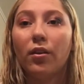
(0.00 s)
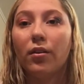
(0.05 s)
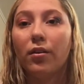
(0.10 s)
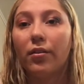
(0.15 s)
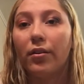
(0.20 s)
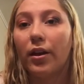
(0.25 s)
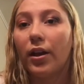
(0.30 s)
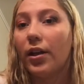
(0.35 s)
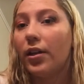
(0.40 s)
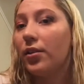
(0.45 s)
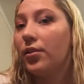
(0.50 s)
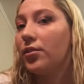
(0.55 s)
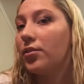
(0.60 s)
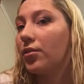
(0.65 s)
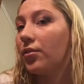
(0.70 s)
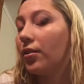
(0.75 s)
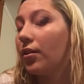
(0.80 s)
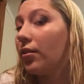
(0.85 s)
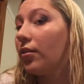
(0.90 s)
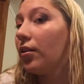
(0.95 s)
Okay, so
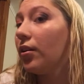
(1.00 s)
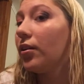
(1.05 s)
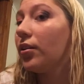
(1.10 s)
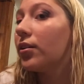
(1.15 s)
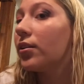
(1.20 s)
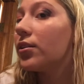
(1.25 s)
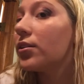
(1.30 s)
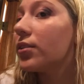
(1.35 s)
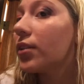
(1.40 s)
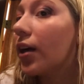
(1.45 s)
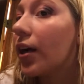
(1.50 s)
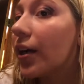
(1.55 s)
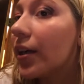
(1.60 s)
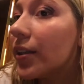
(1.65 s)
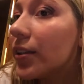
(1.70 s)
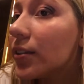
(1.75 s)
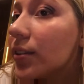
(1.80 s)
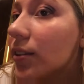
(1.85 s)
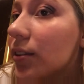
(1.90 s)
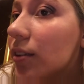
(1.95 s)
now that this eye
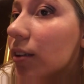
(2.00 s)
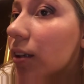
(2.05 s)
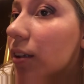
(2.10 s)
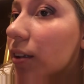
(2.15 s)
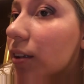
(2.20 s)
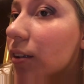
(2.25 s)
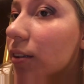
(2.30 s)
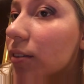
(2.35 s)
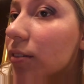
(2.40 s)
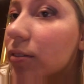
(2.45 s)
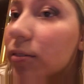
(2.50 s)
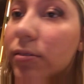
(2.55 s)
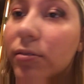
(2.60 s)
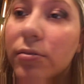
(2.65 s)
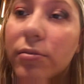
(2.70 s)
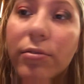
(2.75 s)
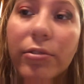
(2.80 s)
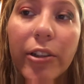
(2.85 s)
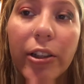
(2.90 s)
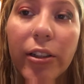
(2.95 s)
is done
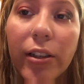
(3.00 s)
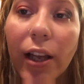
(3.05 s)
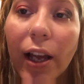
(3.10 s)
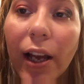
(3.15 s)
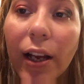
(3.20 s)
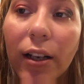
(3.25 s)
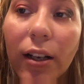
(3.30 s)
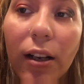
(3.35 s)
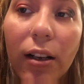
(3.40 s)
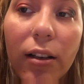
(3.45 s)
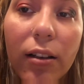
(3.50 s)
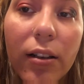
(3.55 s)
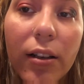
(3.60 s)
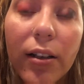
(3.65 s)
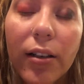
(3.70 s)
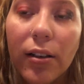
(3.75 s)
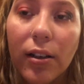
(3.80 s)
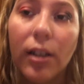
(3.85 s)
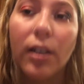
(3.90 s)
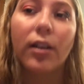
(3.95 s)
for that color,
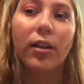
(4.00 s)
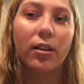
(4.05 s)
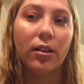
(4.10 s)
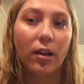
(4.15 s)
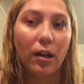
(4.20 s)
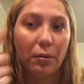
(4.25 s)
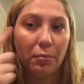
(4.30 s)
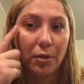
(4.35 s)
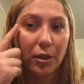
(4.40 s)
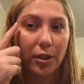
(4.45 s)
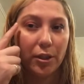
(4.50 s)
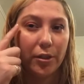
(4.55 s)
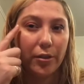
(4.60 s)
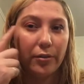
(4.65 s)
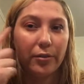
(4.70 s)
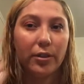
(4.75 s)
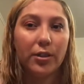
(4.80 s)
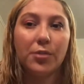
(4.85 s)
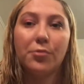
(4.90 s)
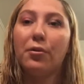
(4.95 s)
I'm going to do
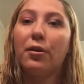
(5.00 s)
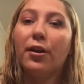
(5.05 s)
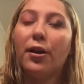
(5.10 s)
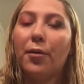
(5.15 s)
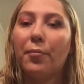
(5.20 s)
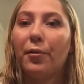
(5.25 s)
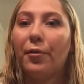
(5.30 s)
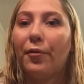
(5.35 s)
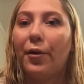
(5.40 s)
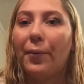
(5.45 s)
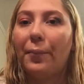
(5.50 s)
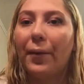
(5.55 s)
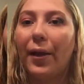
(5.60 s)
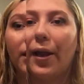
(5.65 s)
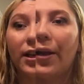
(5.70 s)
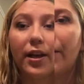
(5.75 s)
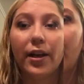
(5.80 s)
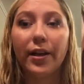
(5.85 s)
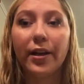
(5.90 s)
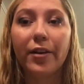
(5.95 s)
this one. I'll be right back. Now
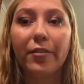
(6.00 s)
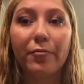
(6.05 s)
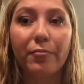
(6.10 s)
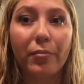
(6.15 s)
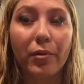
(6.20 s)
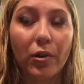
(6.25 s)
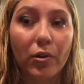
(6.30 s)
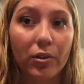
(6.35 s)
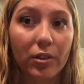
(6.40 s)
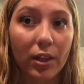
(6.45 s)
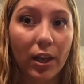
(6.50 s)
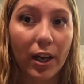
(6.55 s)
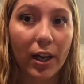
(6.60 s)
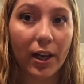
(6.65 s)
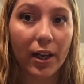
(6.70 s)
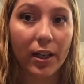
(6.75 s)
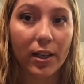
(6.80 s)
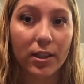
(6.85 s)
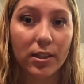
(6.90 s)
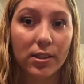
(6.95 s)
that I have both
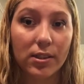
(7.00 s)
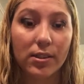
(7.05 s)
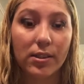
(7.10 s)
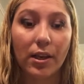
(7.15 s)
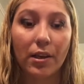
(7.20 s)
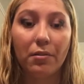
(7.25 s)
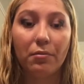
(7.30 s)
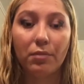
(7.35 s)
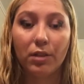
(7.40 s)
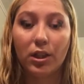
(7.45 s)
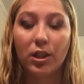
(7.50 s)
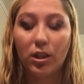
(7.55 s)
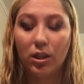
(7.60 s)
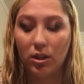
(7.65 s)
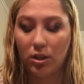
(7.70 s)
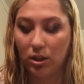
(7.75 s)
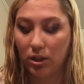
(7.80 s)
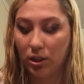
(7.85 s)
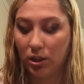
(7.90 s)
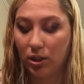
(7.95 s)
eyes set with the
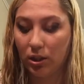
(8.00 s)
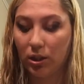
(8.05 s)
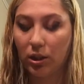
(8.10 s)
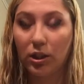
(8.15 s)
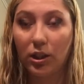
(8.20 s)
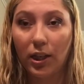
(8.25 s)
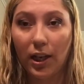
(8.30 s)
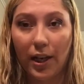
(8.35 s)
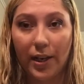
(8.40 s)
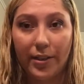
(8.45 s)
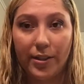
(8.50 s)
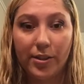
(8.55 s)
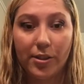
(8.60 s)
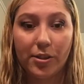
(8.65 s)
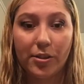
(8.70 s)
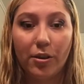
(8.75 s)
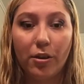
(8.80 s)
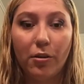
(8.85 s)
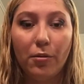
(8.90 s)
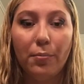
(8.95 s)
color
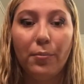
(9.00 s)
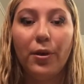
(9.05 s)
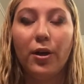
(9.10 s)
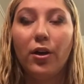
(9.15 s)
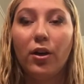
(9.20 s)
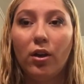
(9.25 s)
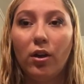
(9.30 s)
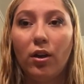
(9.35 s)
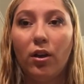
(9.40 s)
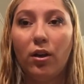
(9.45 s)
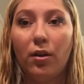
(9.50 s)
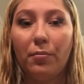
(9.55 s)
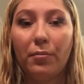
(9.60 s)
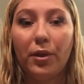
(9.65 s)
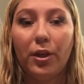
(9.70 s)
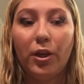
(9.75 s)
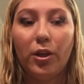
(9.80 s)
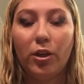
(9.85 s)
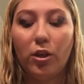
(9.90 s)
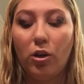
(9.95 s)
Kaleidoscope, I'm
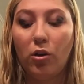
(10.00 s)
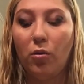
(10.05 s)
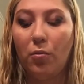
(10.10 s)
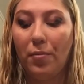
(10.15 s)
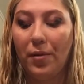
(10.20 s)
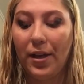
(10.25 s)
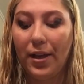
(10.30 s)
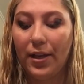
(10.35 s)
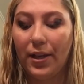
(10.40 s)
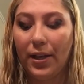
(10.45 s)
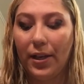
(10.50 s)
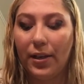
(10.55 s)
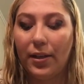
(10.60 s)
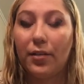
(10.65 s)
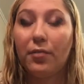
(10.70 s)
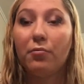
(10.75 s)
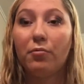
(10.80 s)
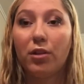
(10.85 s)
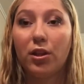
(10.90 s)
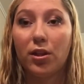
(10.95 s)
going to go back
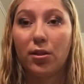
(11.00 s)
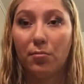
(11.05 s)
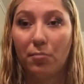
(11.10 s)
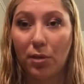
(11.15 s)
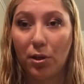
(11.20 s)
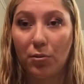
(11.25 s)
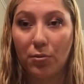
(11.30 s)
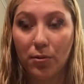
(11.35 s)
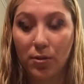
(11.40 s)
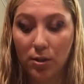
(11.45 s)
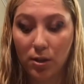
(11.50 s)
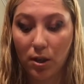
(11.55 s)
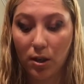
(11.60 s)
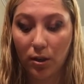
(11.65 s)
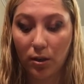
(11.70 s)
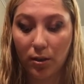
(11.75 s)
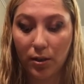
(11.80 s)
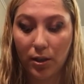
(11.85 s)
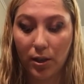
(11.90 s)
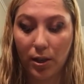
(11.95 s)
in with the Muse
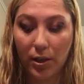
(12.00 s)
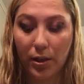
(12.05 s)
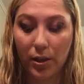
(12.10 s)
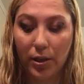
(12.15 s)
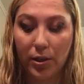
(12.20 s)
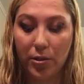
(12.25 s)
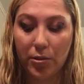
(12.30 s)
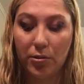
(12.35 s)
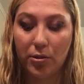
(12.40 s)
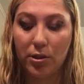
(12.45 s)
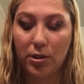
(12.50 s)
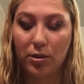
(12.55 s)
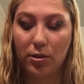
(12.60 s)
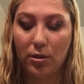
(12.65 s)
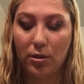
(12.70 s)
color that I used